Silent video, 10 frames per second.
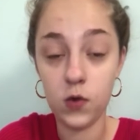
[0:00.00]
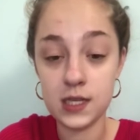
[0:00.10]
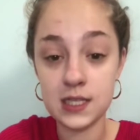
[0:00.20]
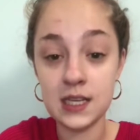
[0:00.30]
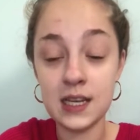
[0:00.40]

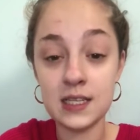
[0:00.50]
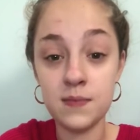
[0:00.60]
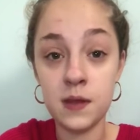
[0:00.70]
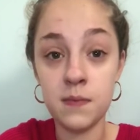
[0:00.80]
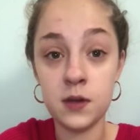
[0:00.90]
Wrestling
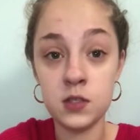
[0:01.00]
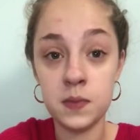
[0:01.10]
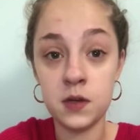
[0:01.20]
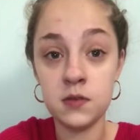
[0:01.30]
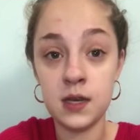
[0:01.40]
has been
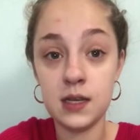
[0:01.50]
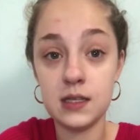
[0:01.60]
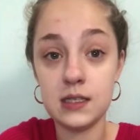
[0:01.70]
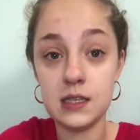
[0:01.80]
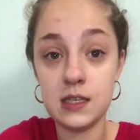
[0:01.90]
postponed
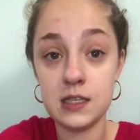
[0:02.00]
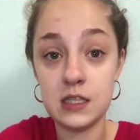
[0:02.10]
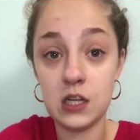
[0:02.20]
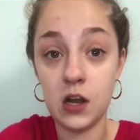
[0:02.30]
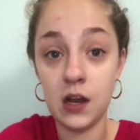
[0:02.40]
to the
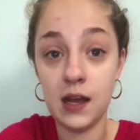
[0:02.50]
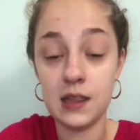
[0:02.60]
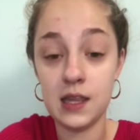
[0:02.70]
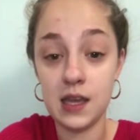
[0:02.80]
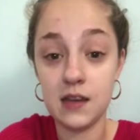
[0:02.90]
start
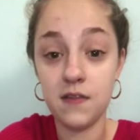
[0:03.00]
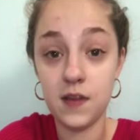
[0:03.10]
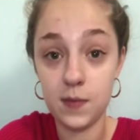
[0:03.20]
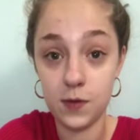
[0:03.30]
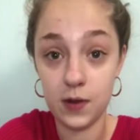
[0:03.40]
at the end of
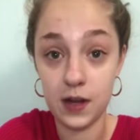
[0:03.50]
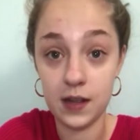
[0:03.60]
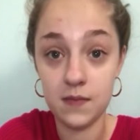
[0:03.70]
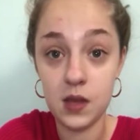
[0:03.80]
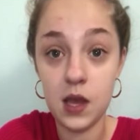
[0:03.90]

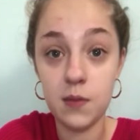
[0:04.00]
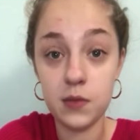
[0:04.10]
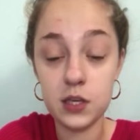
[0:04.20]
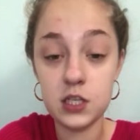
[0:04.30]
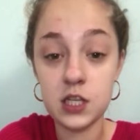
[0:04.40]
February.
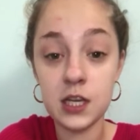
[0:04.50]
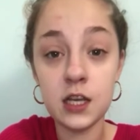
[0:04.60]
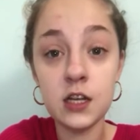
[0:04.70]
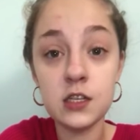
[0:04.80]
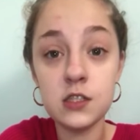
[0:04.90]
Please
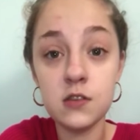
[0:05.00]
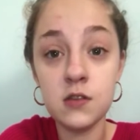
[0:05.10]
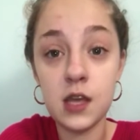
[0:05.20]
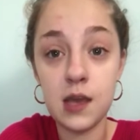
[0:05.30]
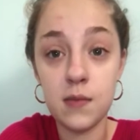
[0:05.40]
check your
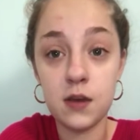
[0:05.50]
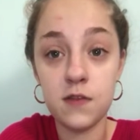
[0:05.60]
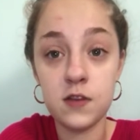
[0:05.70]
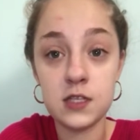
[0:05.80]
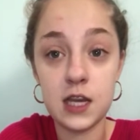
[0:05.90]
student
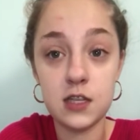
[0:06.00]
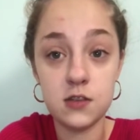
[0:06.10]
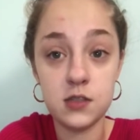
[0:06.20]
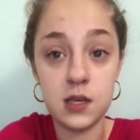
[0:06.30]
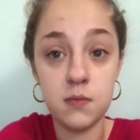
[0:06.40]
email for
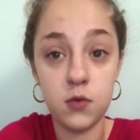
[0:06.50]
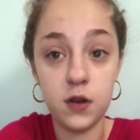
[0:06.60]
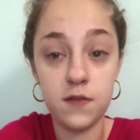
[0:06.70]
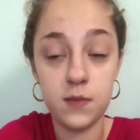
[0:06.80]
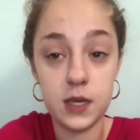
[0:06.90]
schedules and
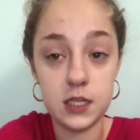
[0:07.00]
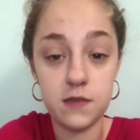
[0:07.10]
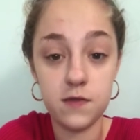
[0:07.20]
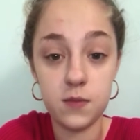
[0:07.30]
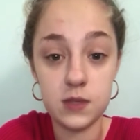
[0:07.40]
more
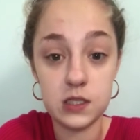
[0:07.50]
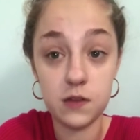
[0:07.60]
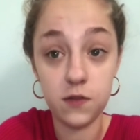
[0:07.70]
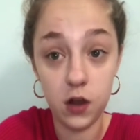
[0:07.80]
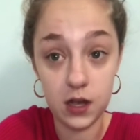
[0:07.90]
information from
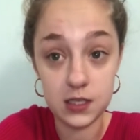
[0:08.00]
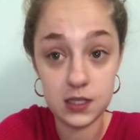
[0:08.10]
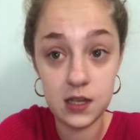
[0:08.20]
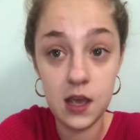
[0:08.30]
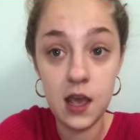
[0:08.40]
Mr.
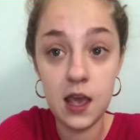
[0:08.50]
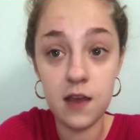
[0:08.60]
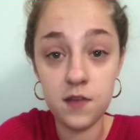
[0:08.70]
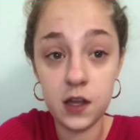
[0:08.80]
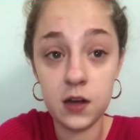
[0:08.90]
Frost.
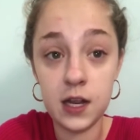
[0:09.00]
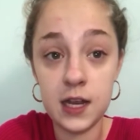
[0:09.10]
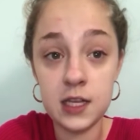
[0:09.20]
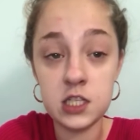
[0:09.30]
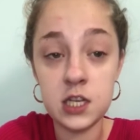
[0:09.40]
If there are
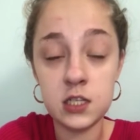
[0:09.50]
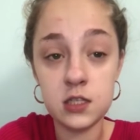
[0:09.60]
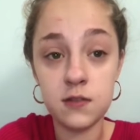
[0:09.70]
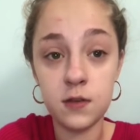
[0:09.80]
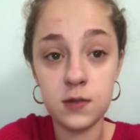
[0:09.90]
any
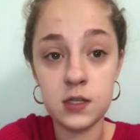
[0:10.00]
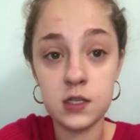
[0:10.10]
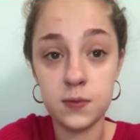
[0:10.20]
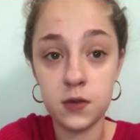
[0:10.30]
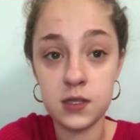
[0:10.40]
changes for
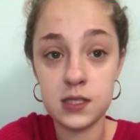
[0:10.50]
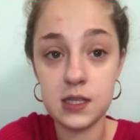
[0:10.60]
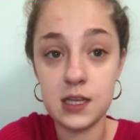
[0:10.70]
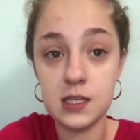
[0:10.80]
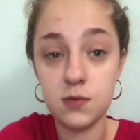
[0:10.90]
winter
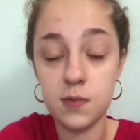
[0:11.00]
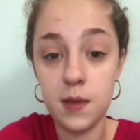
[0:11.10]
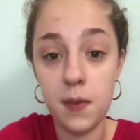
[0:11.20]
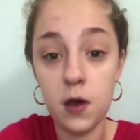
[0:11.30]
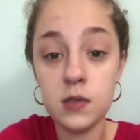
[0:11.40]
sports, these will
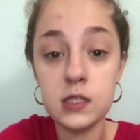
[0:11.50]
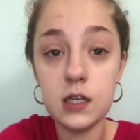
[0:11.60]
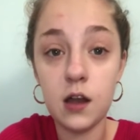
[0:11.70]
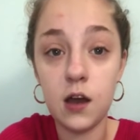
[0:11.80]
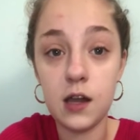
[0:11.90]
be
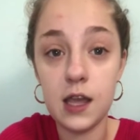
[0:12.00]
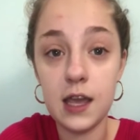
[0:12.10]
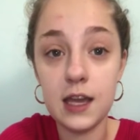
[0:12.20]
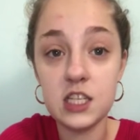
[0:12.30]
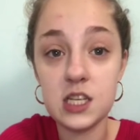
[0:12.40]
posted on
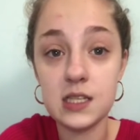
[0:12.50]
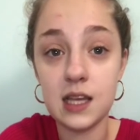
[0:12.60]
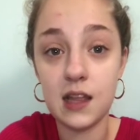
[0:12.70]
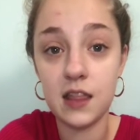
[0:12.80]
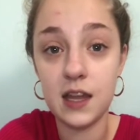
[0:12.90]

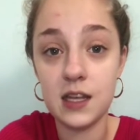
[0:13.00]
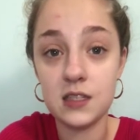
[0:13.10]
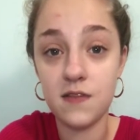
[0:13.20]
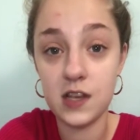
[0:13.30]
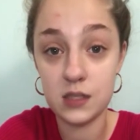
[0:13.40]
EHS
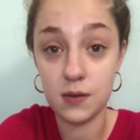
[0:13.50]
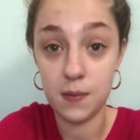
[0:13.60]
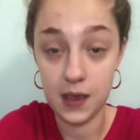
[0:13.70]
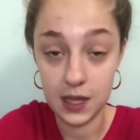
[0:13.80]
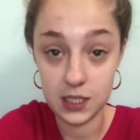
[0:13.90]
Athletics
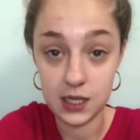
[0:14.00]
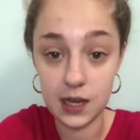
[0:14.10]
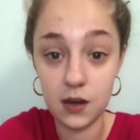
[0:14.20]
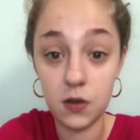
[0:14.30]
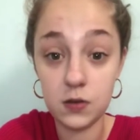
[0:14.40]
Facebook page
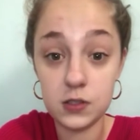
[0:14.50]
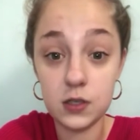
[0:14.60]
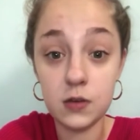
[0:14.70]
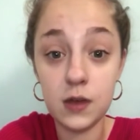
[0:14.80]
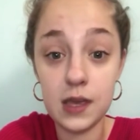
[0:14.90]
and
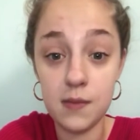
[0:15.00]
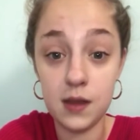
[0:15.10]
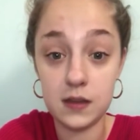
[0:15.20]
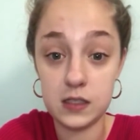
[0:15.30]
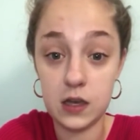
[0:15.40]
also
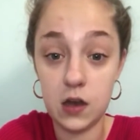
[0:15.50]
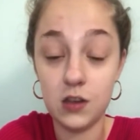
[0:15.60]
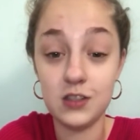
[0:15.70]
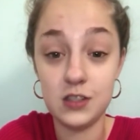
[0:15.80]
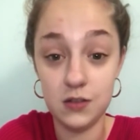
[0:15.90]
emailed to
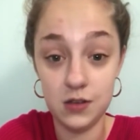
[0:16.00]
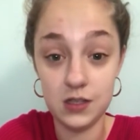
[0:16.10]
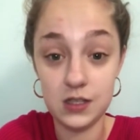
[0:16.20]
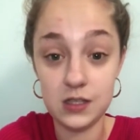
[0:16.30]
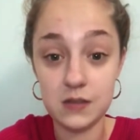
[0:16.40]
all
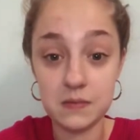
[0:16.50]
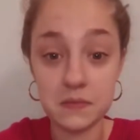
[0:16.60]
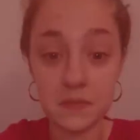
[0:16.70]
students.